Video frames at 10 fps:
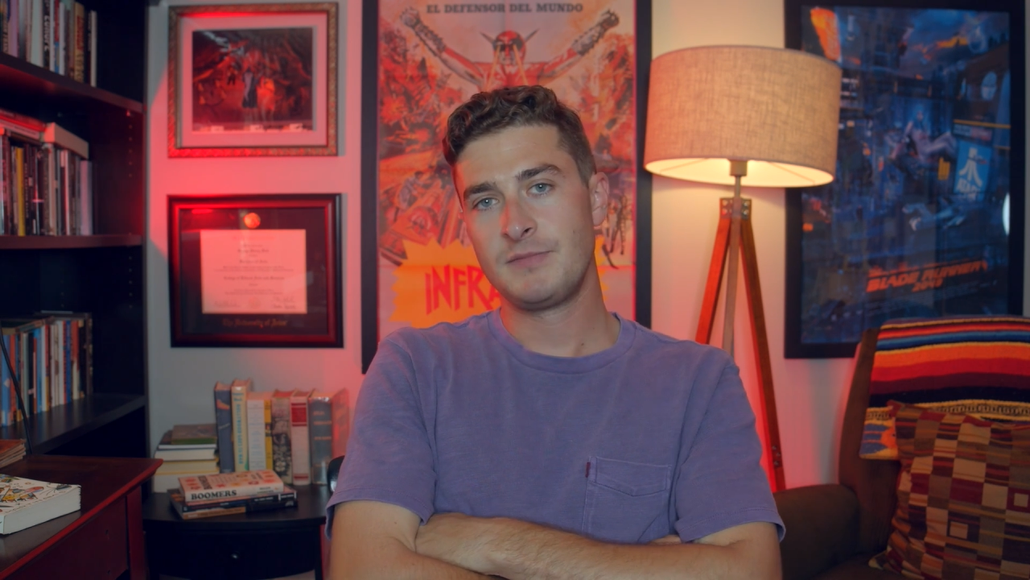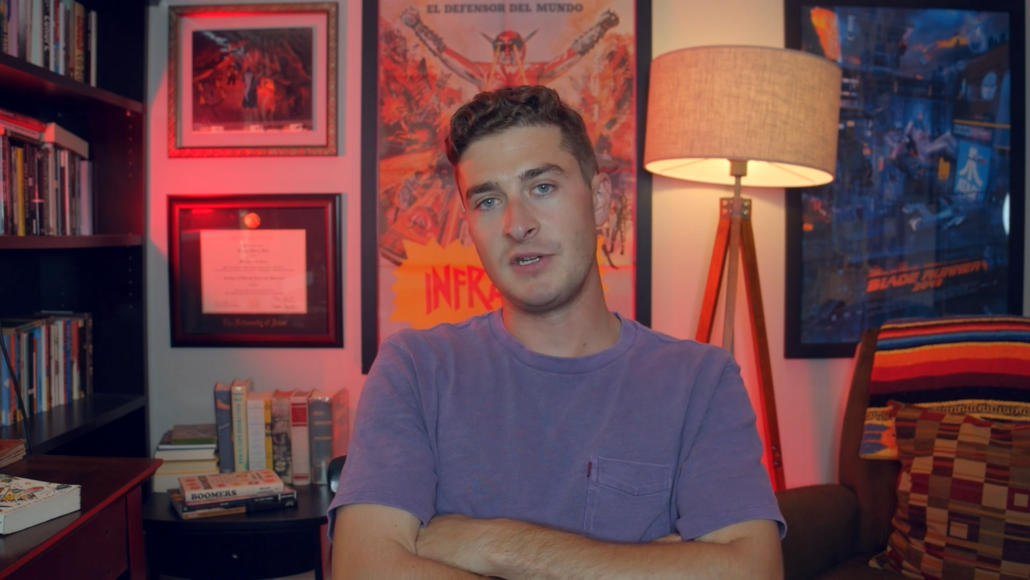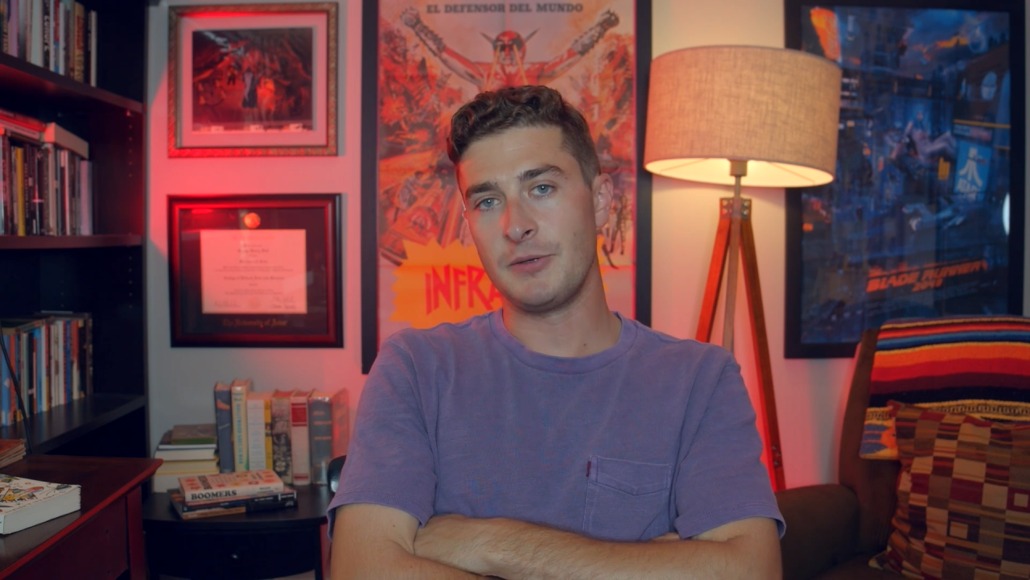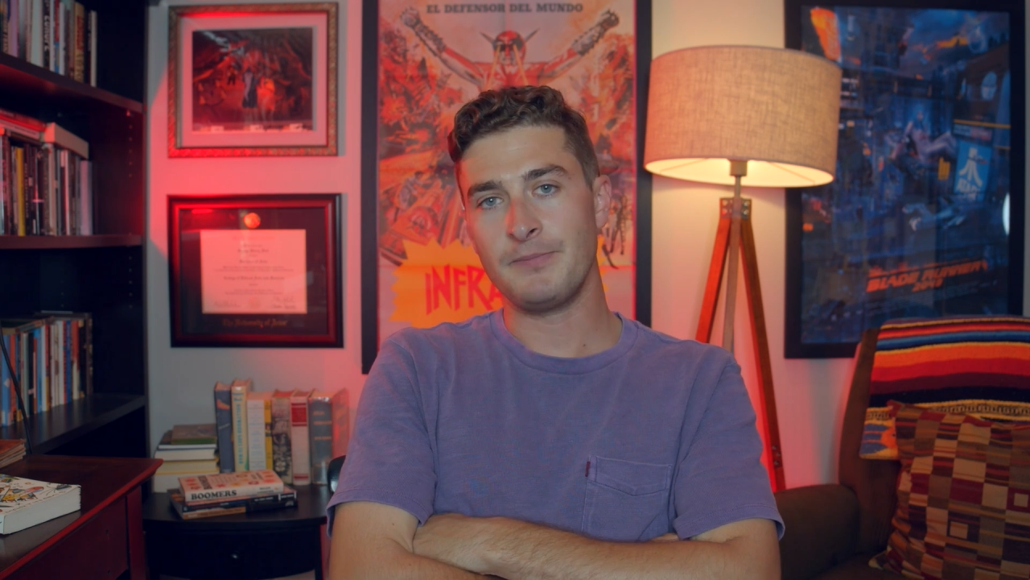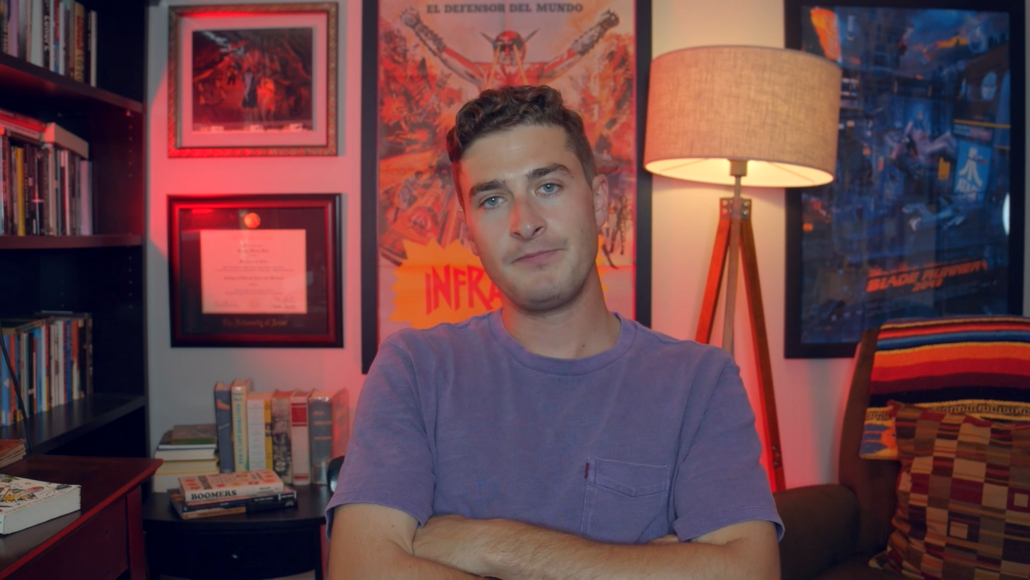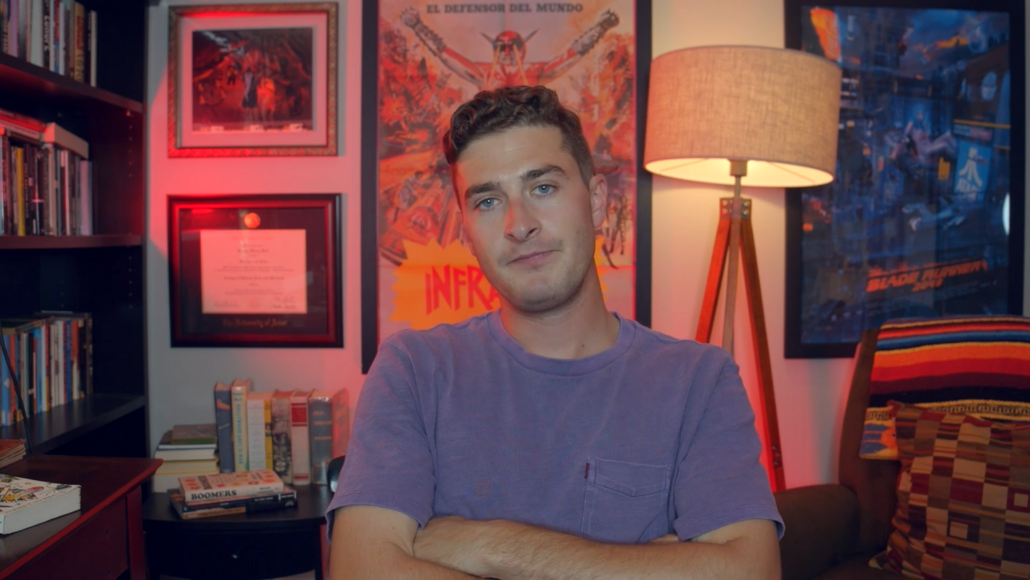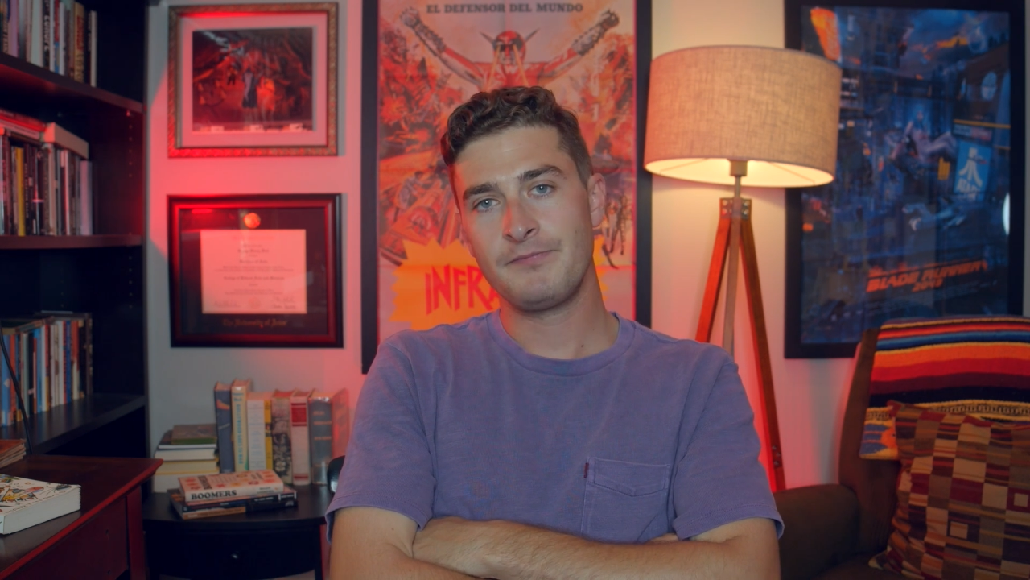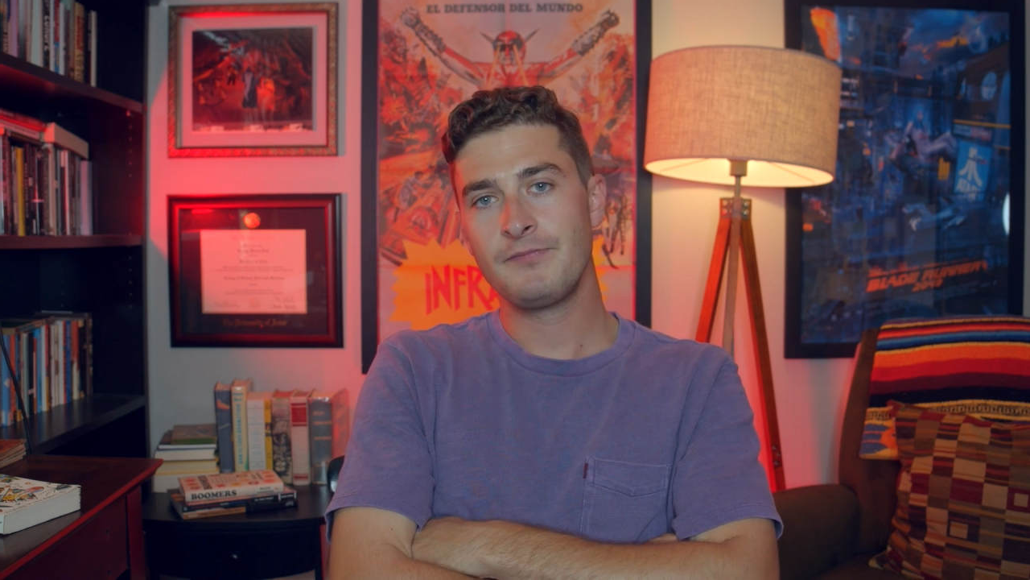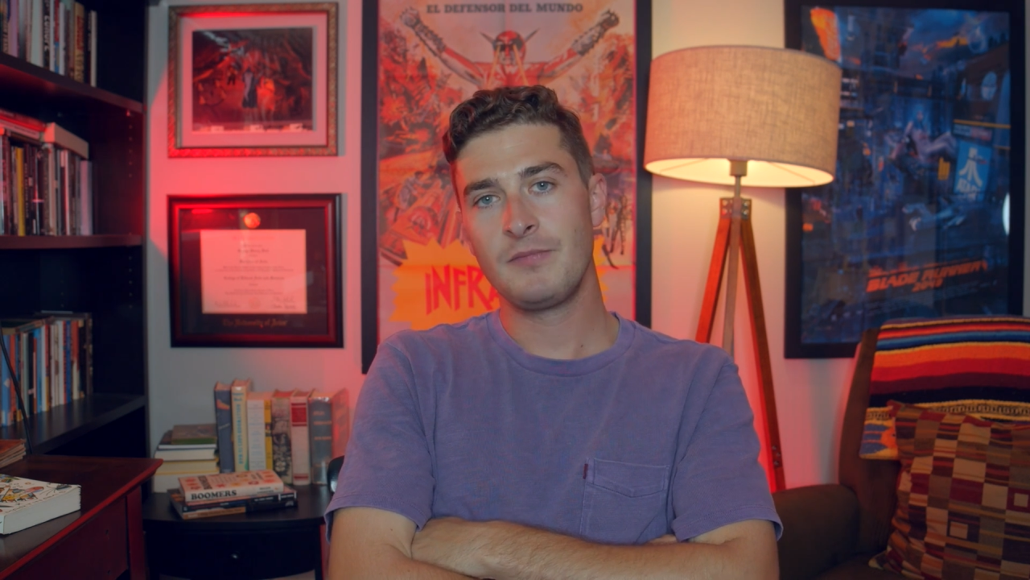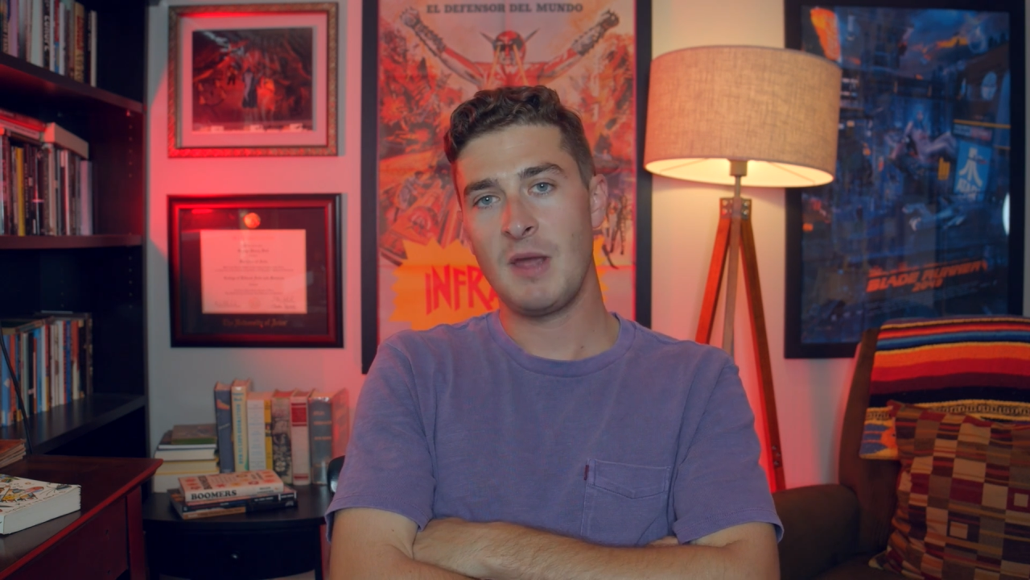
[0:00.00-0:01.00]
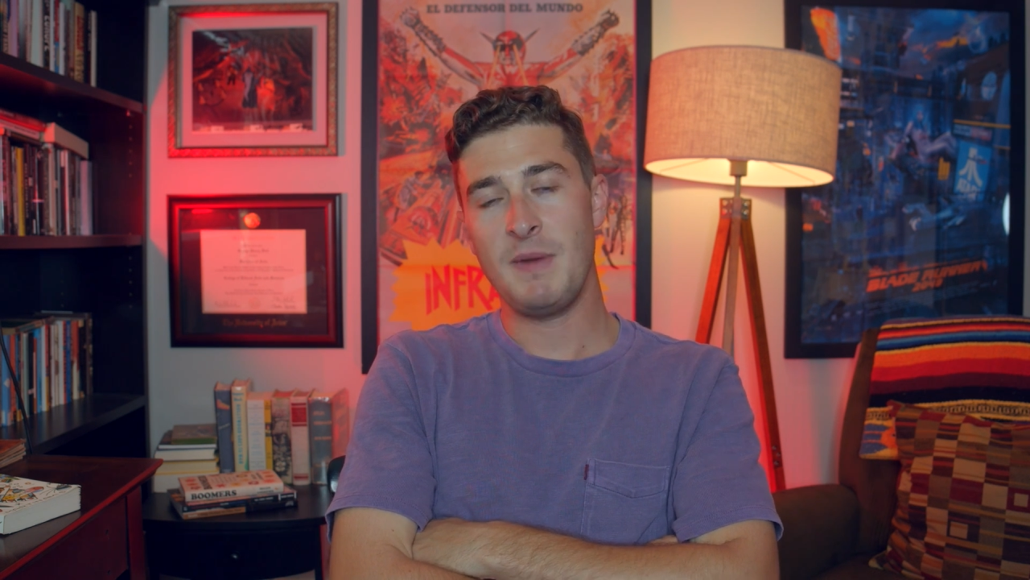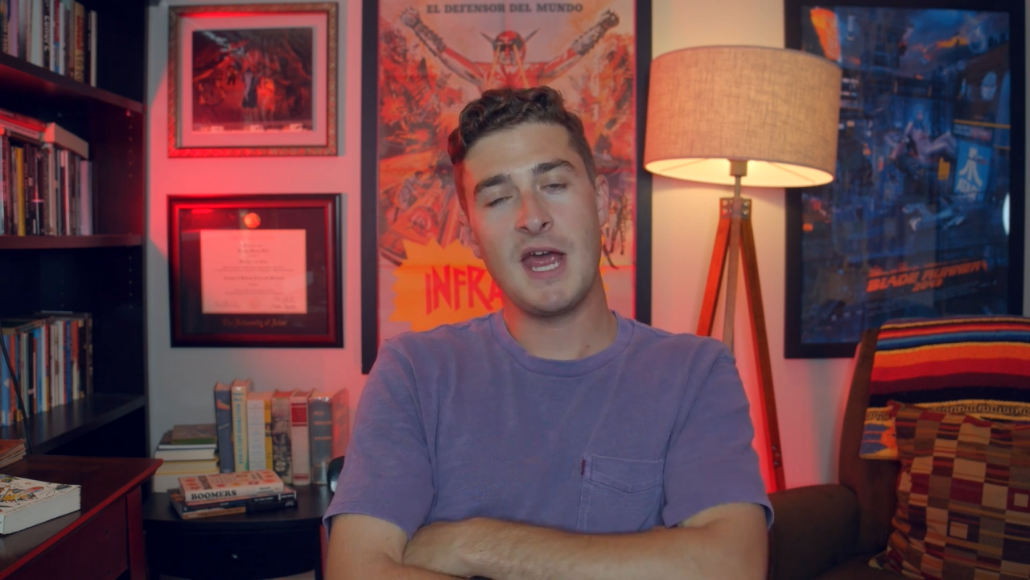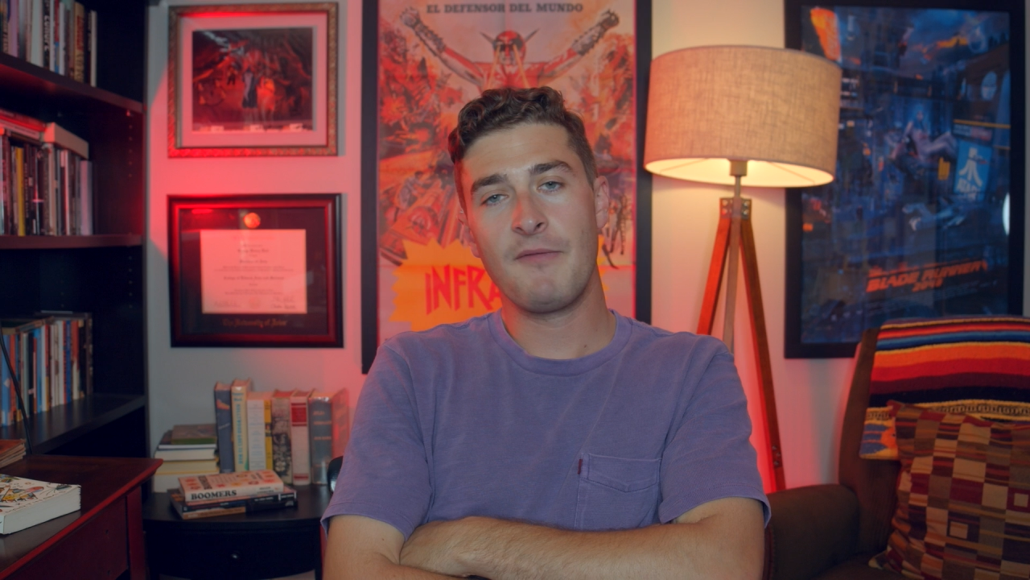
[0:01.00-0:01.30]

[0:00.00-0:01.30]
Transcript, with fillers: So, I mean,